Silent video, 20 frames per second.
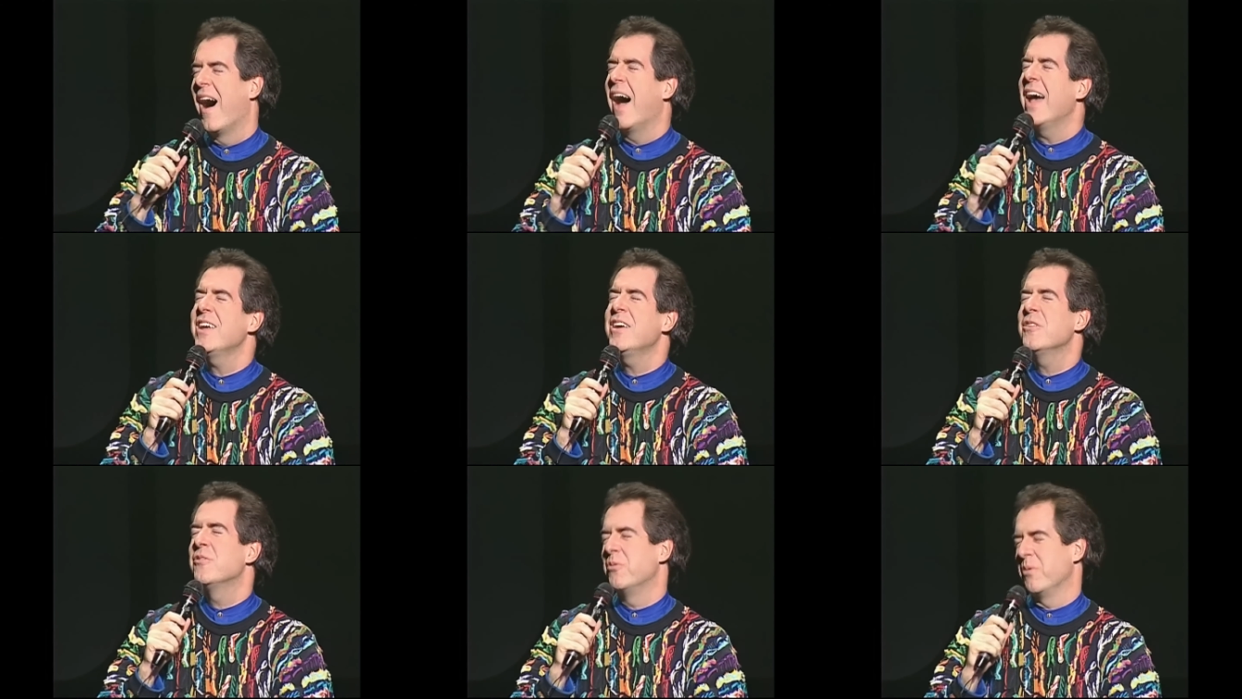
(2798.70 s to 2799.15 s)

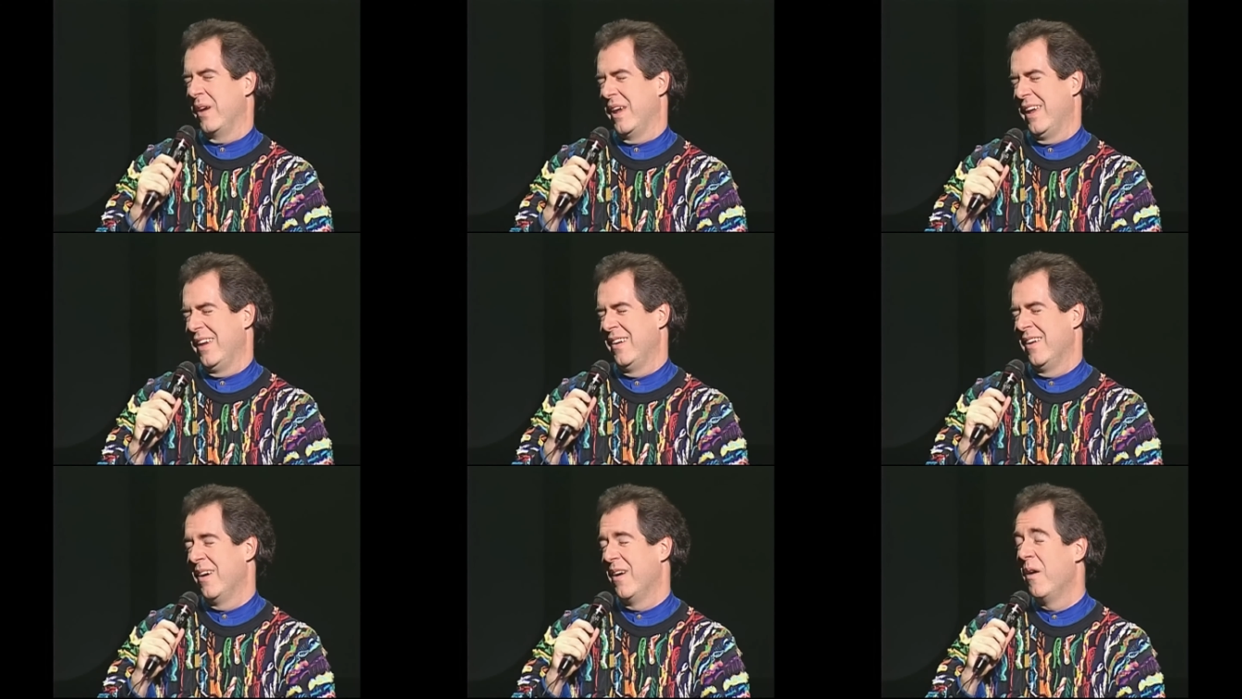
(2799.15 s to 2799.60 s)
I could
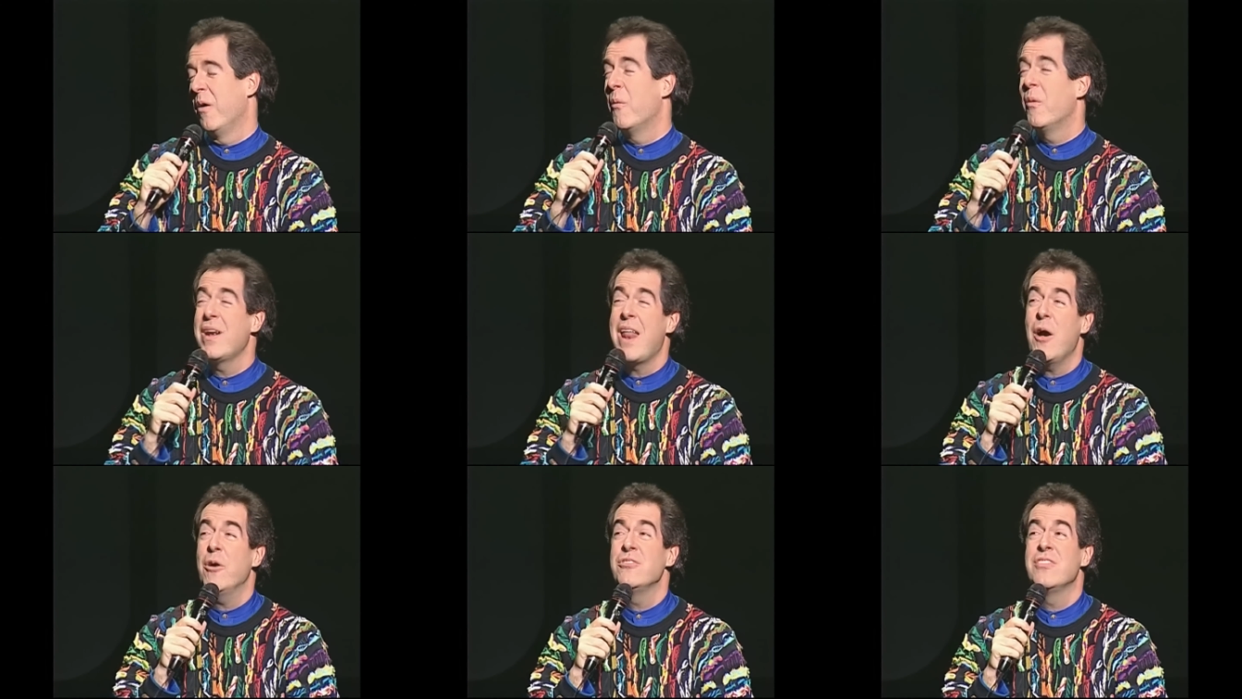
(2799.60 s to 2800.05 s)
read
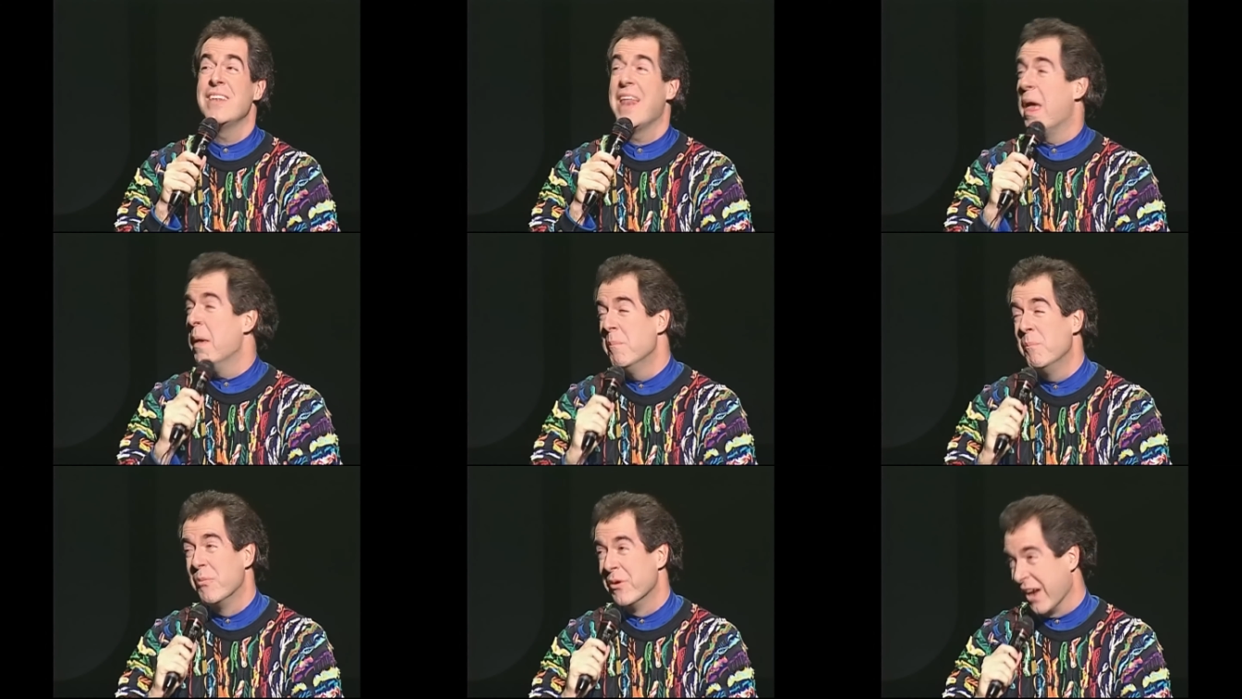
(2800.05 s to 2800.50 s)
when I was an
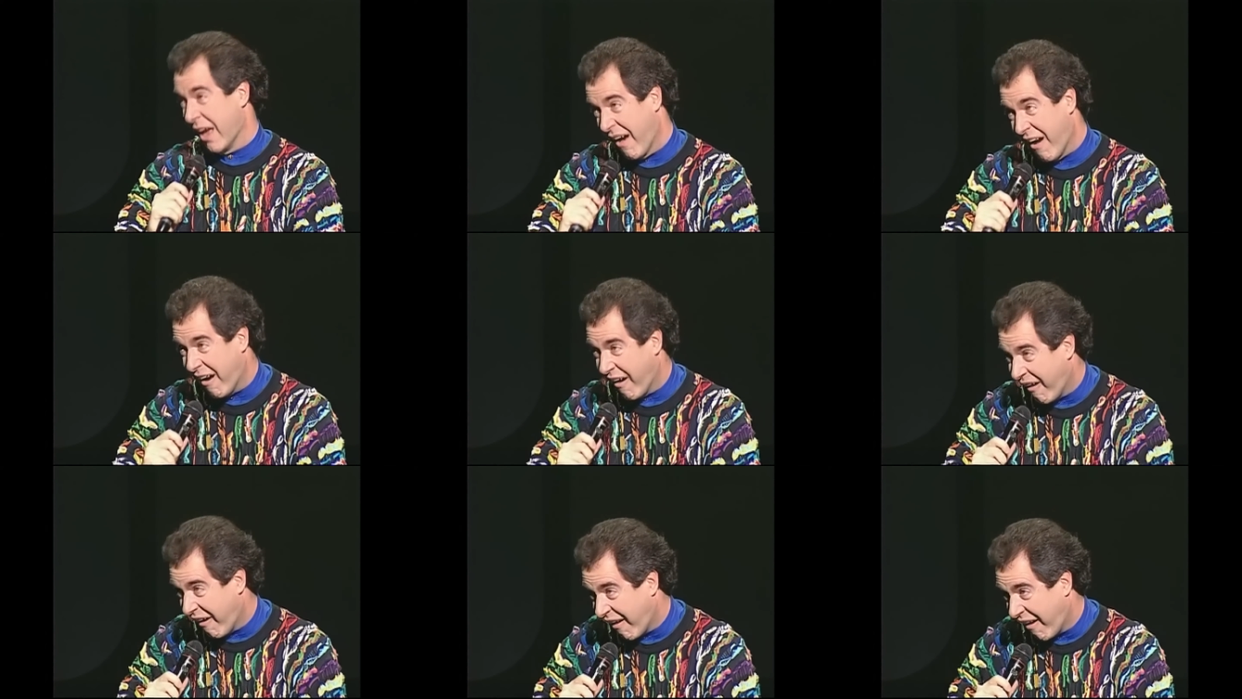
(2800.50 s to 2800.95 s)

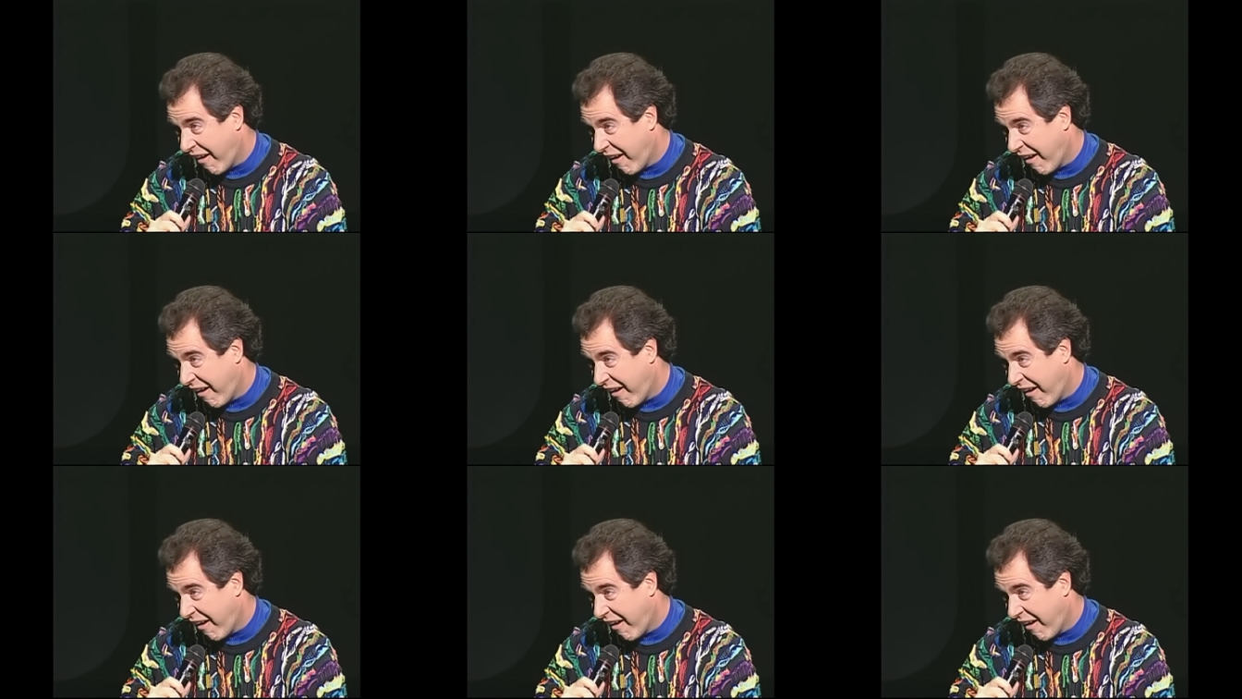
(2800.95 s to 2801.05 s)
embryo.